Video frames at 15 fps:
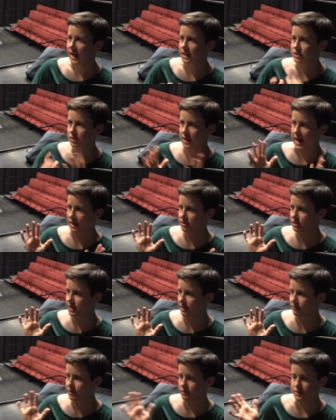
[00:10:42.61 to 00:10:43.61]
And so the actors
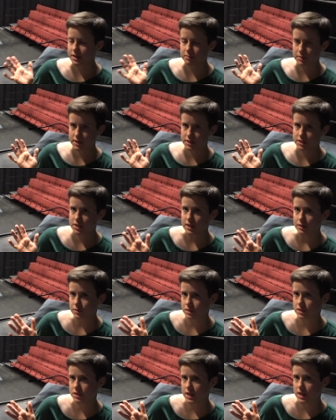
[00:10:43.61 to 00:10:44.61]
have 15 minutes to use
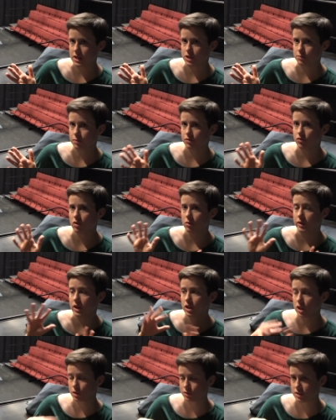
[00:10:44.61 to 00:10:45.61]
the stage before we
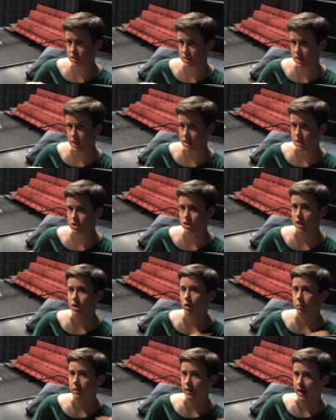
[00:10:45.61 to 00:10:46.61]
close the stage and
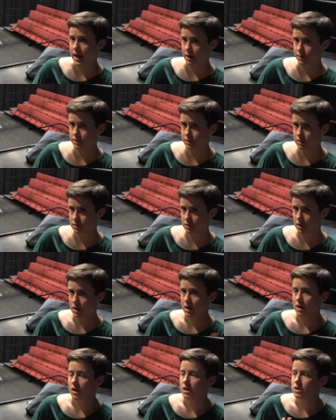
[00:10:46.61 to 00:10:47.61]
open the house.
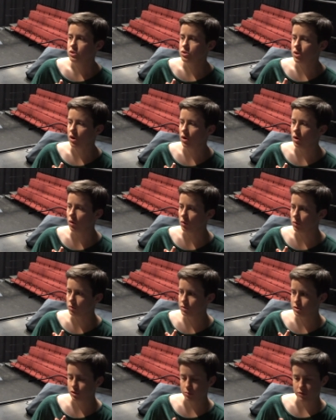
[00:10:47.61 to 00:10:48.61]
So
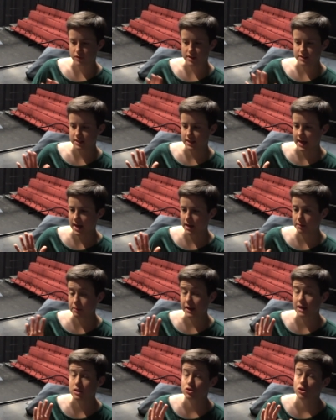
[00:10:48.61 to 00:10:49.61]
supervising that,
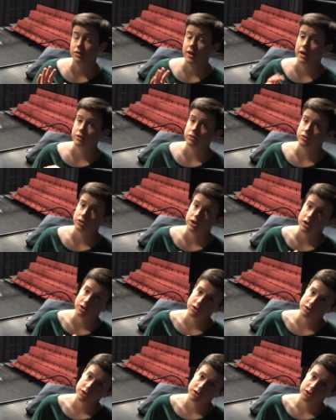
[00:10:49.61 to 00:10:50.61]
making sure all the actors are
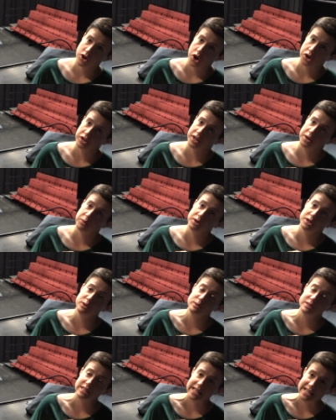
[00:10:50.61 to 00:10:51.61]
here, calling anyone
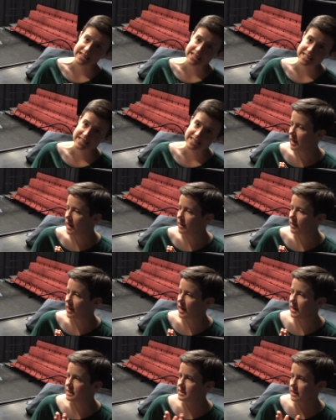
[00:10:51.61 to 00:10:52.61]
who's late. And
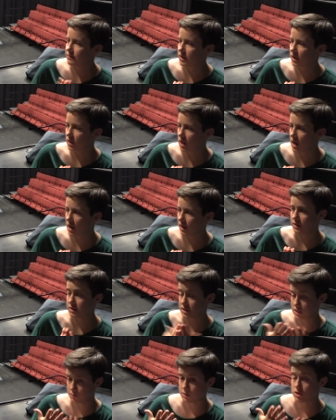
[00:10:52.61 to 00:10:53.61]
then at 7 o'clock, the
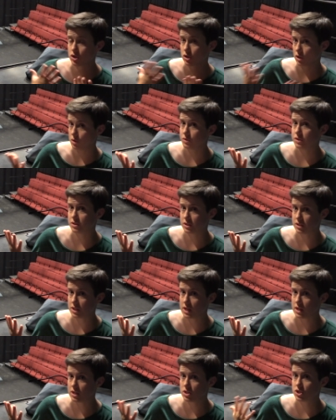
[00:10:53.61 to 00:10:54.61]
stage manager closes the
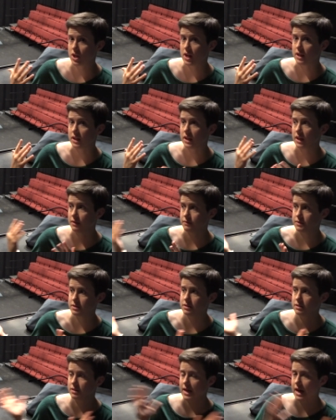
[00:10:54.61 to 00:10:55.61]
stage and
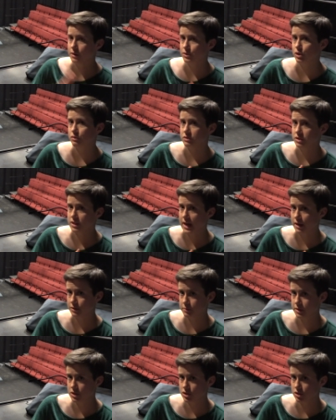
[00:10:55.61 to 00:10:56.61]
gives the house over to the house
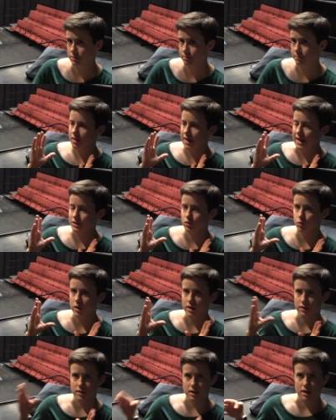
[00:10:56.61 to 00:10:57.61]
manager. That's
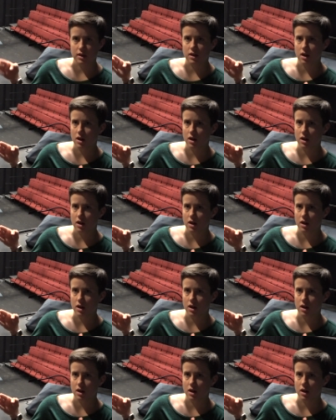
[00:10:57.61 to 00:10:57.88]
when the